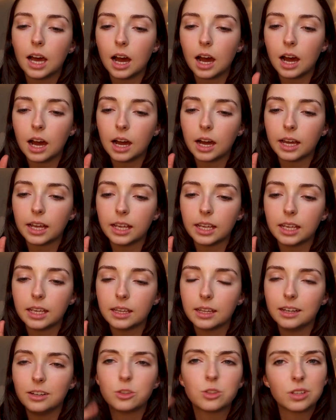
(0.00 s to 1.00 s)

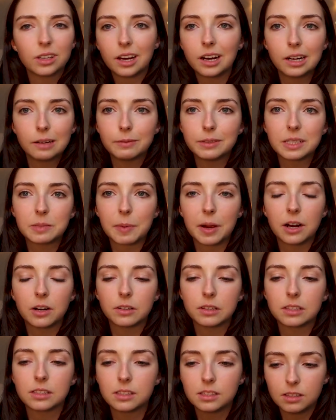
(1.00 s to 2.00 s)
I am just like kind of
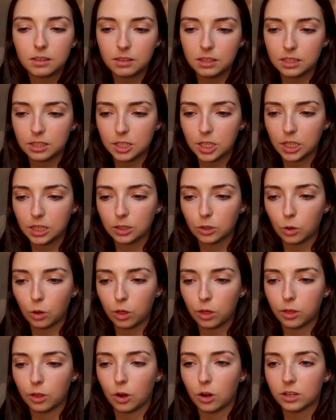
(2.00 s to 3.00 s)
inspired this, this little
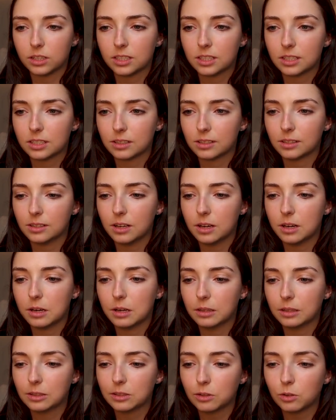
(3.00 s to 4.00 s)
thought,
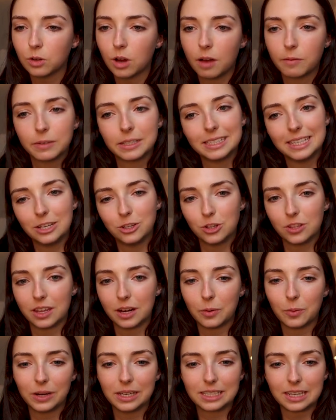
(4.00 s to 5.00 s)
uh, this little conversation that
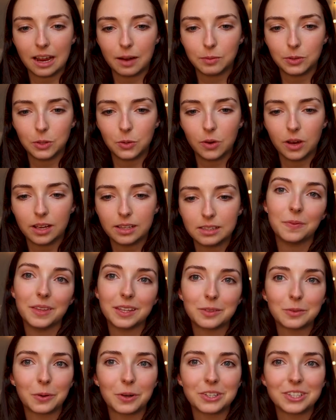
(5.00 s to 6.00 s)
I wanted to have with you guys.
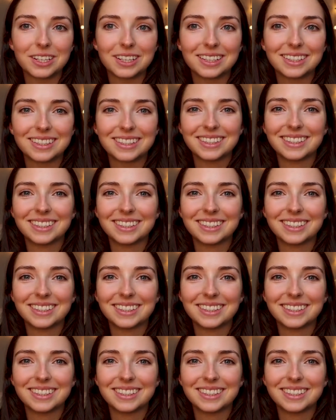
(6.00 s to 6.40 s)
Thanks for watching.